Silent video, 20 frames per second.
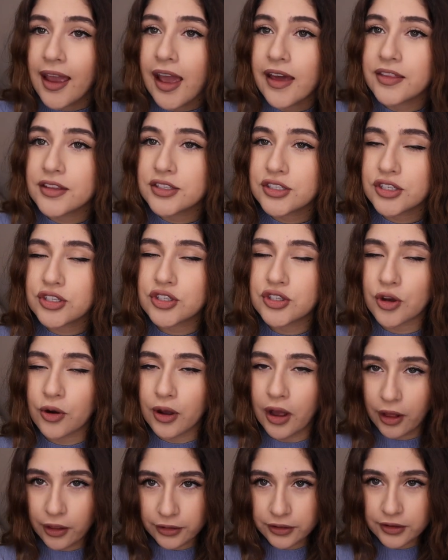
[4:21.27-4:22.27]
And this is so
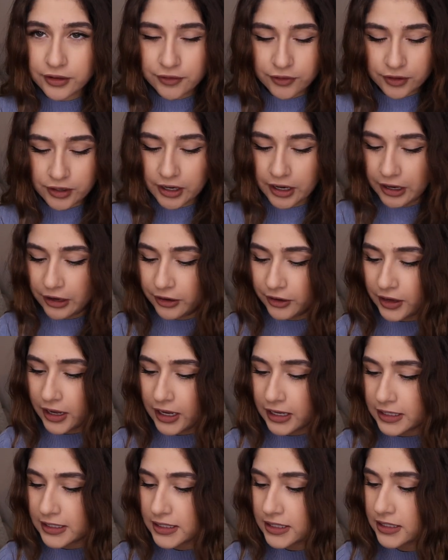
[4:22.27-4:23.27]
healthy for your hair, you
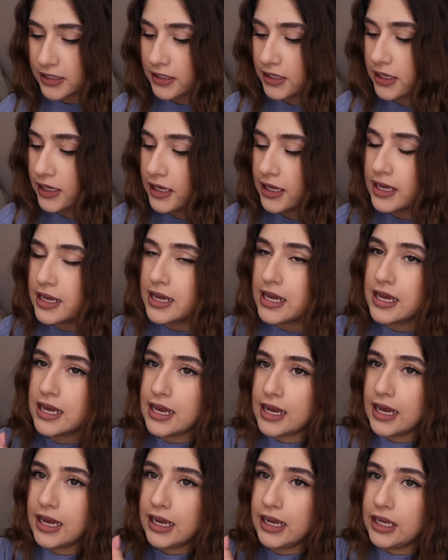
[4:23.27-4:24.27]
guys.
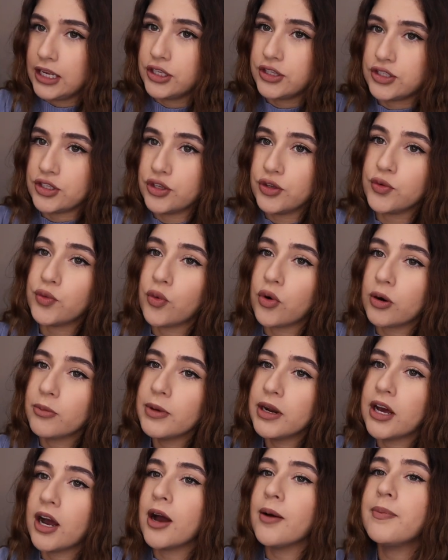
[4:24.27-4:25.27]
So you warm
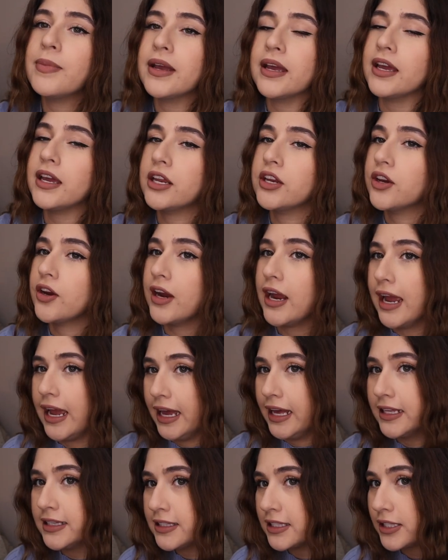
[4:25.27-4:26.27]
it up in your
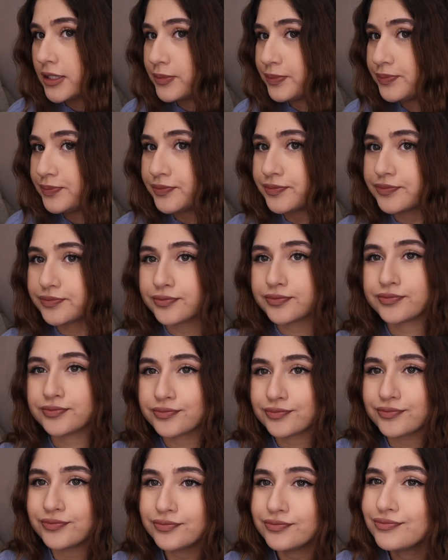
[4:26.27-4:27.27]
hands.
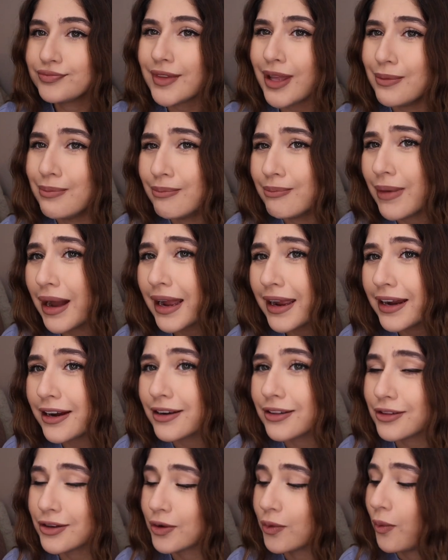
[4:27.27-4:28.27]
My
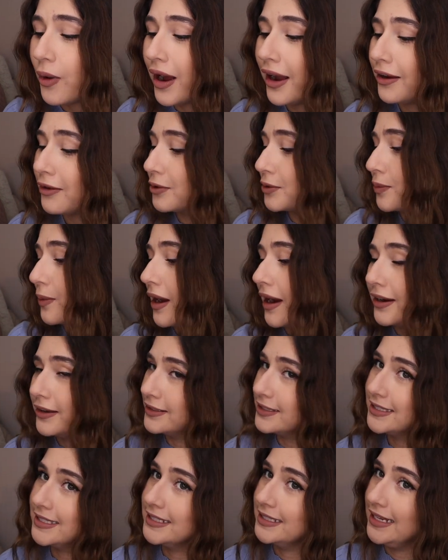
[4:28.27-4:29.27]
hair look wild,
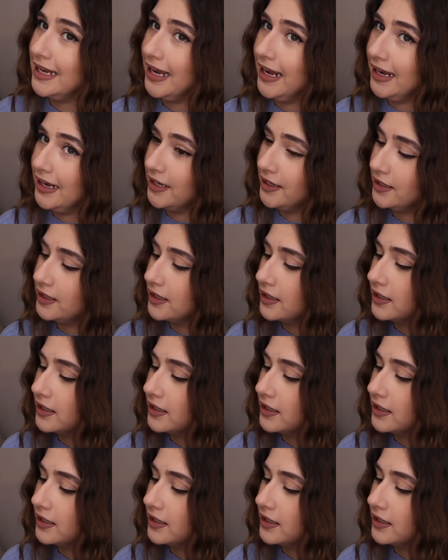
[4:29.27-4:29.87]
wild today.